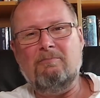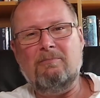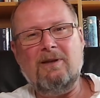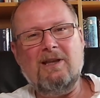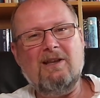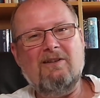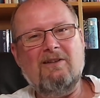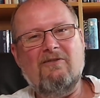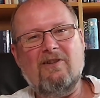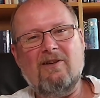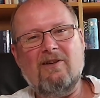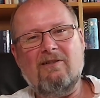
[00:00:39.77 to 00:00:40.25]

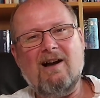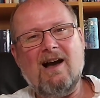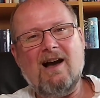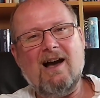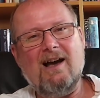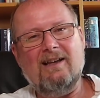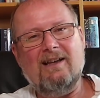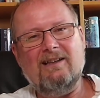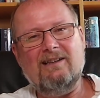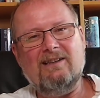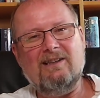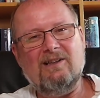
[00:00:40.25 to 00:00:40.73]
big
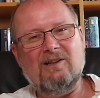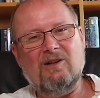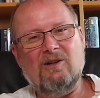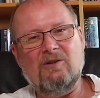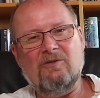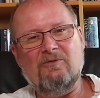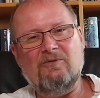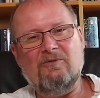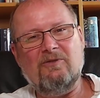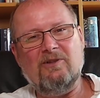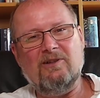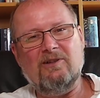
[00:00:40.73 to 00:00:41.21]
variety
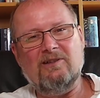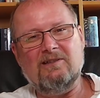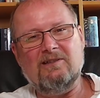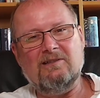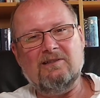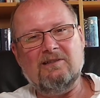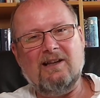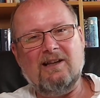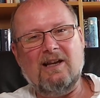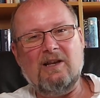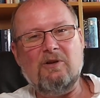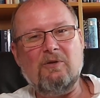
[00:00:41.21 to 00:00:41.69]
of
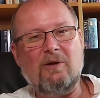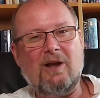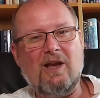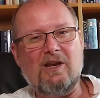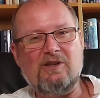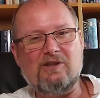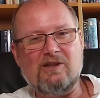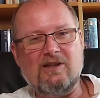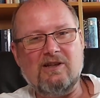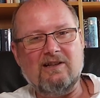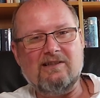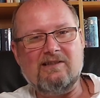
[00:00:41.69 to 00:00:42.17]

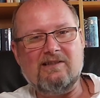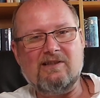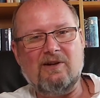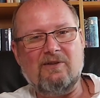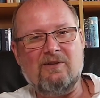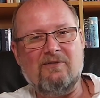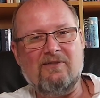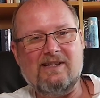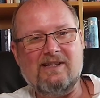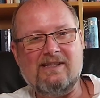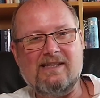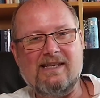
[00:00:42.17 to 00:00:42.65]
educational
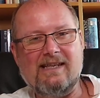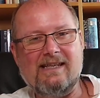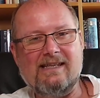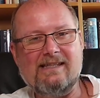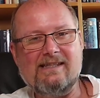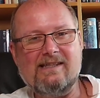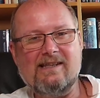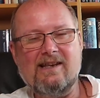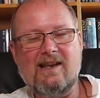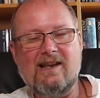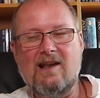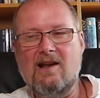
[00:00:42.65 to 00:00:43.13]

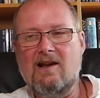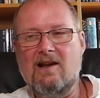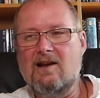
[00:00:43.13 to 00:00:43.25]
services,